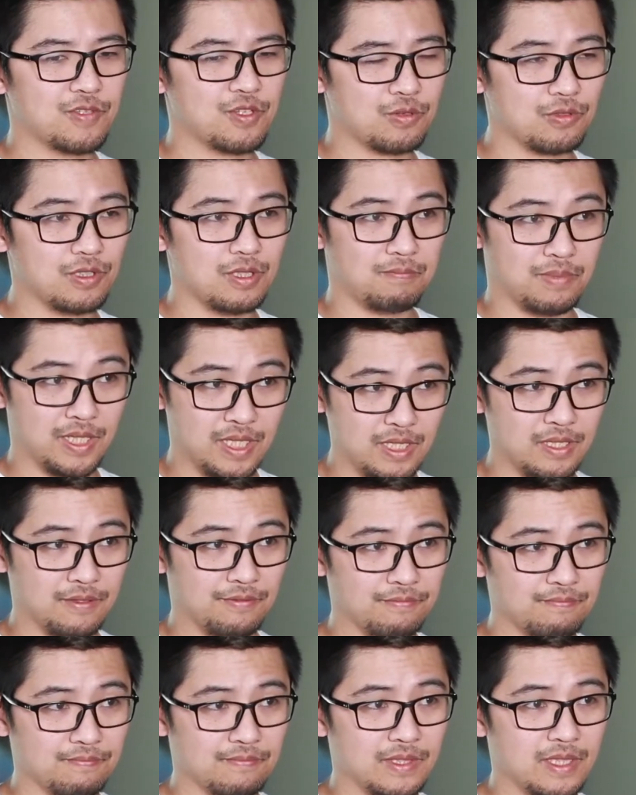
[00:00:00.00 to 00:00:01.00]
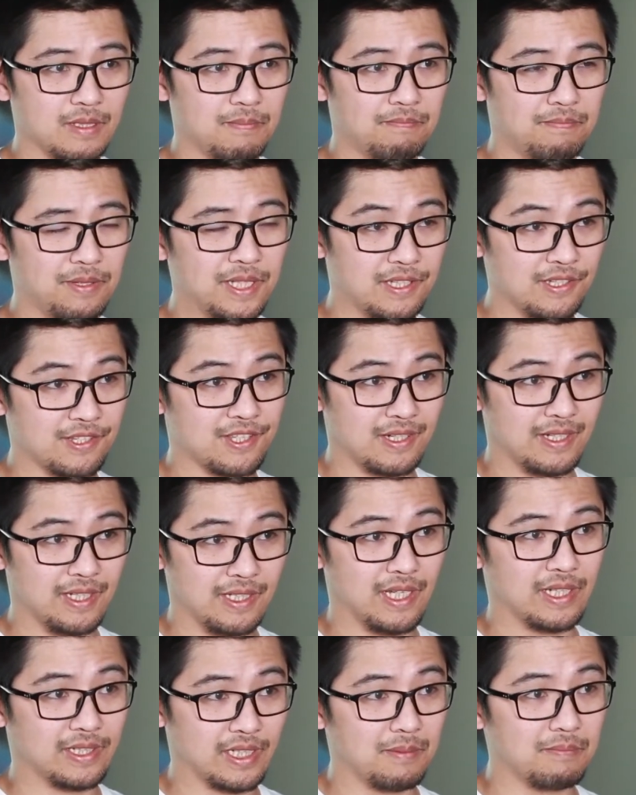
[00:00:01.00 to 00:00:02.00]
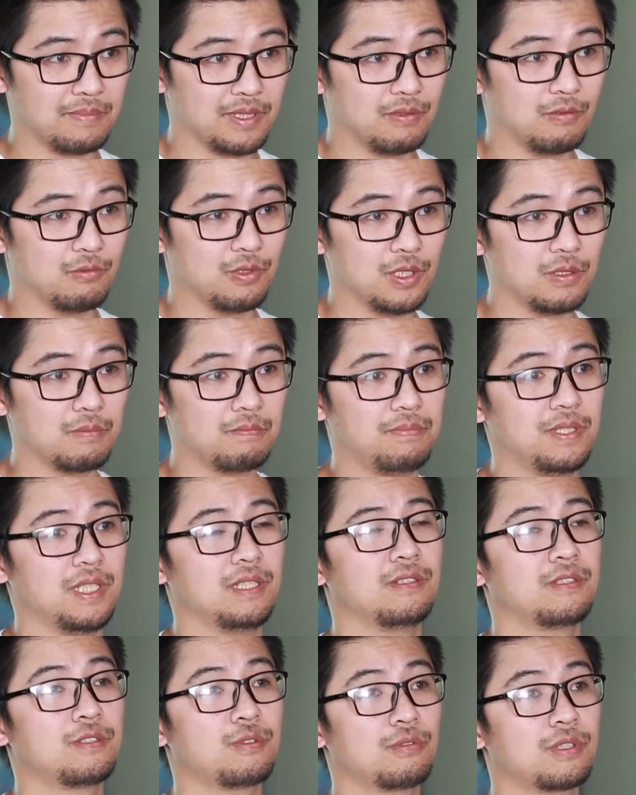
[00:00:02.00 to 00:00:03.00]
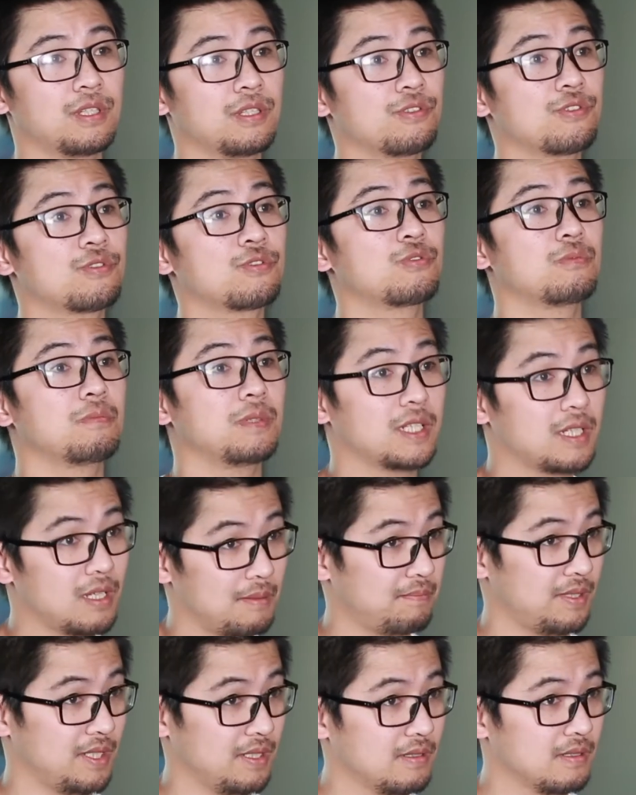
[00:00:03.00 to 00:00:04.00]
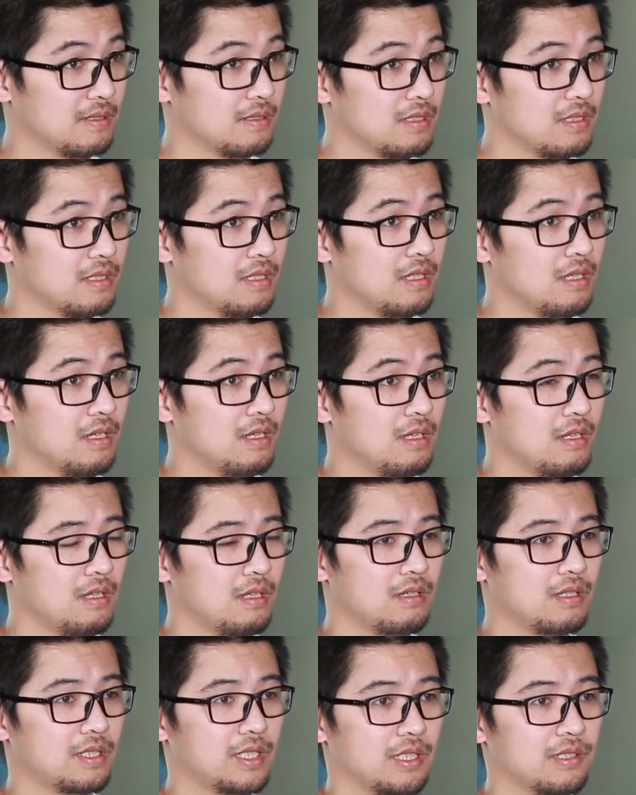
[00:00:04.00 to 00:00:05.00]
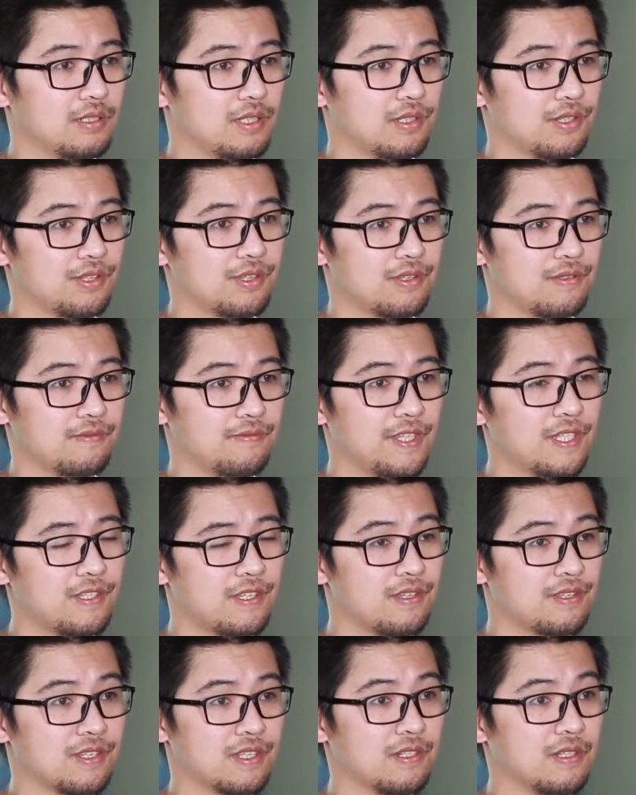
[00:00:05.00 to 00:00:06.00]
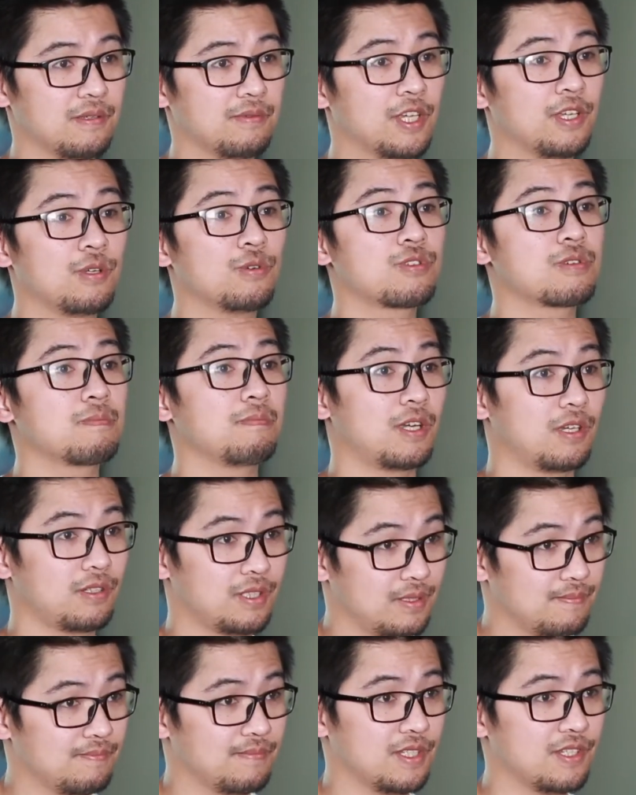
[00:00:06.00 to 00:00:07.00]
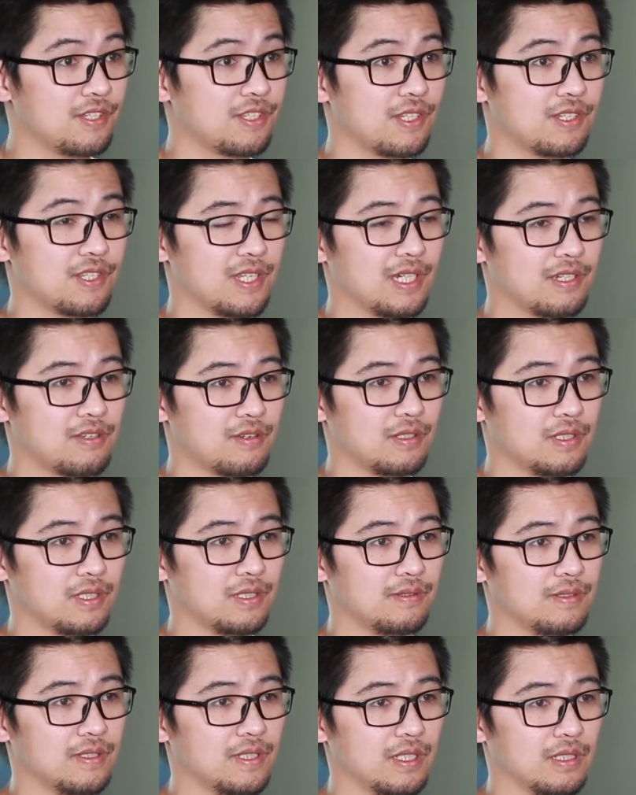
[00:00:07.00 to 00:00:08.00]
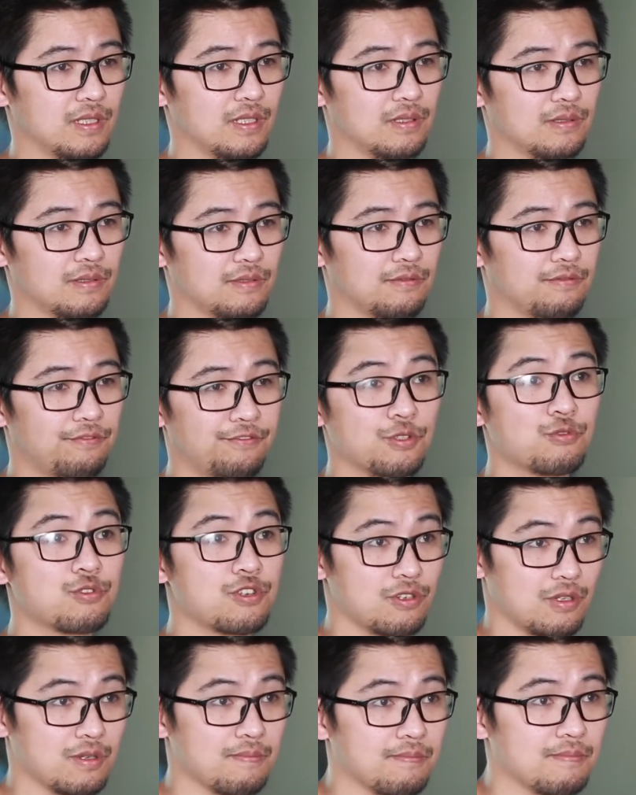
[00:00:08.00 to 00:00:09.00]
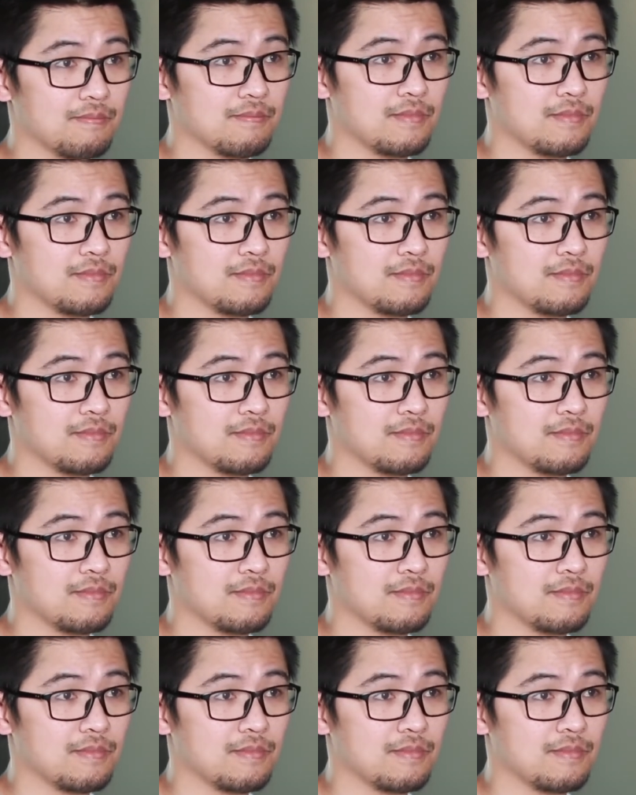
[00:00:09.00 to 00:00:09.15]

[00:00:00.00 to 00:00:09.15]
truly believe the biggest AI company will be the two consumer company. Okay, because this is the huge market. This is actually the future.